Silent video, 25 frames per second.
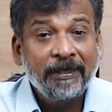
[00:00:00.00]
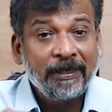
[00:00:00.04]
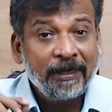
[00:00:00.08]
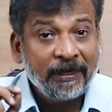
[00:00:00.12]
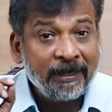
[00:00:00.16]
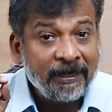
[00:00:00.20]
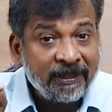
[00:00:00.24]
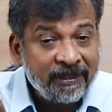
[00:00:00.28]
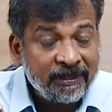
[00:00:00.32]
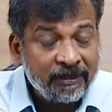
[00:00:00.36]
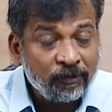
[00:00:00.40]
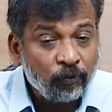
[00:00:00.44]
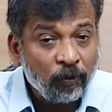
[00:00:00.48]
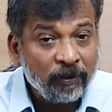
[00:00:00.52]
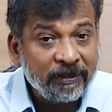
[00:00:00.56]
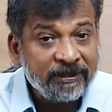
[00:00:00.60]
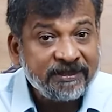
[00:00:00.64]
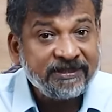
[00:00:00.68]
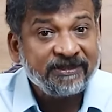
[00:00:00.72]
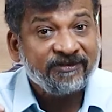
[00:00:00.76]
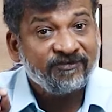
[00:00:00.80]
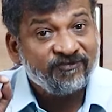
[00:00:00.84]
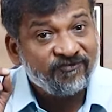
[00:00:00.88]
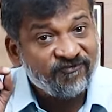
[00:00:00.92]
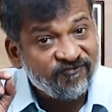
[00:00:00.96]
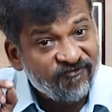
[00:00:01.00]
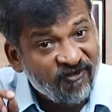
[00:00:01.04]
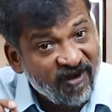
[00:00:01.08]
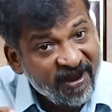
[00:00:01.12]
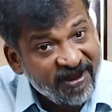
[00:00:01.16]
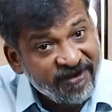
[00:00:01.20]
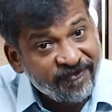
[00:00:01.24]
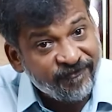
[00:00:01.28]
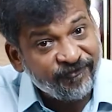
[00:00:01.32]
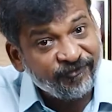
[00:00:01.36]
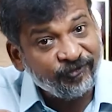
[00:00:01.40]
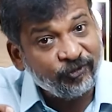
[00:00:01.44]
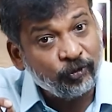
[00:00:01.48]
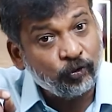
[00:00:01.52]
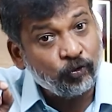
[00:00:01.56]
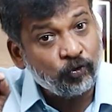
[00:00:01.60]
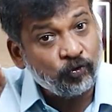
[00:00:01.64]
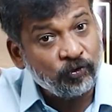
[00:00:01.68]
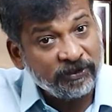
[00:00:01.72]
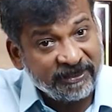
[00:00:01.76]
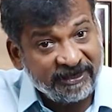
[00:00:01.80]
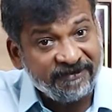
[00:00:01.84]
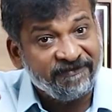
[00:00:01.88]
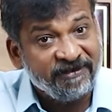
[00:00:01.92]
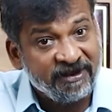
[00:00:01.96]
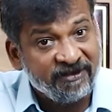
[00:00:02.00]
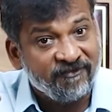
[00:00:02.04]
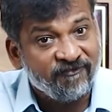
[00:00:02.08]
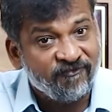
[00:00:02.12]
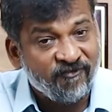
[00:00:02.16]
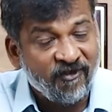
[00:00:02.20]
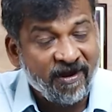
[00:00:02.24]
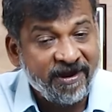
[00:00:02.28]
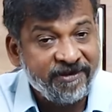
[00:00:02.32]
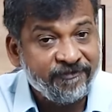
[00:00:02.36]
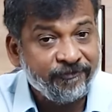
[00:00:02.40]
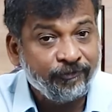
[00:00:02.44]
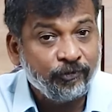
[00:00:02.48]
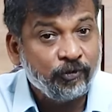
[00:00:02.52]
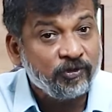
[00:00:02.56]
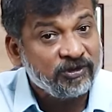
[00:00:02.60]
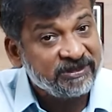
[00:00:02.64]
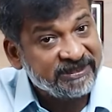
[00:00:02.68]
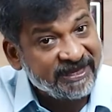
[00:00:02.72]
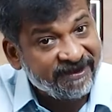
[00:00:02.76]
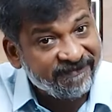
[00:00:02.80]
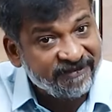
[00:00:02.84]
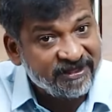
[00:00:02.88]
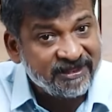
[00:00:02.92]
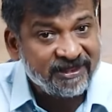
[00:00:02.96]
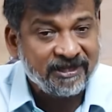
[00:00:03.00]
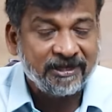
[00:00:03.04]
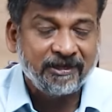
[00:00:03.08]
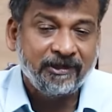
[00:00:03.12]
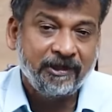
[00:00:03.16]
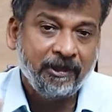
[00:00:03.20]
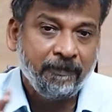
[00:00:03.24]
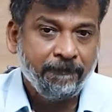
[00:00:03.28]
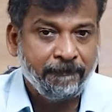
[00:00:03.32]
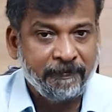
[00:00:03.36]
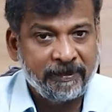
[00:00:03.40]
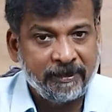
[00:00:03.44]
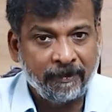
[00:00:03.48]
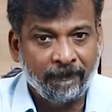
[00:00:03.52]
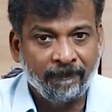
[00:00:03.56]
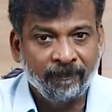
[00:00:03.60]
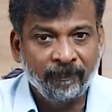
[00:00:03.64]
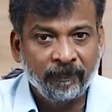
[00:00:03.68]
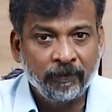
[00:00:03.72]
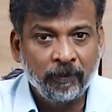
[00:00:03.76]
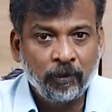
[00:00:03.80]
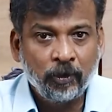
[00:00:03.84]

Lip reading: Another one is evening 5 to 7:30 p.m.